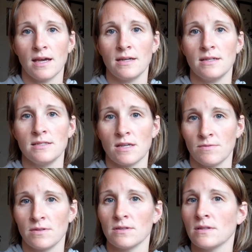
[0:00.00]
I
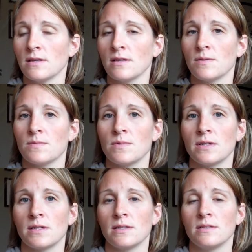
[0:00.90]
definitely
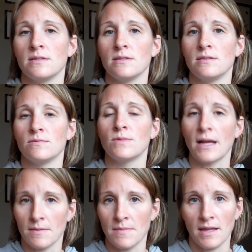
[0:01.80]
would
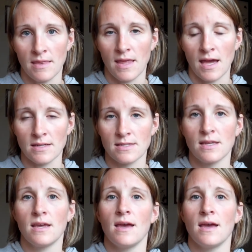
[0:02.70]
recommend that.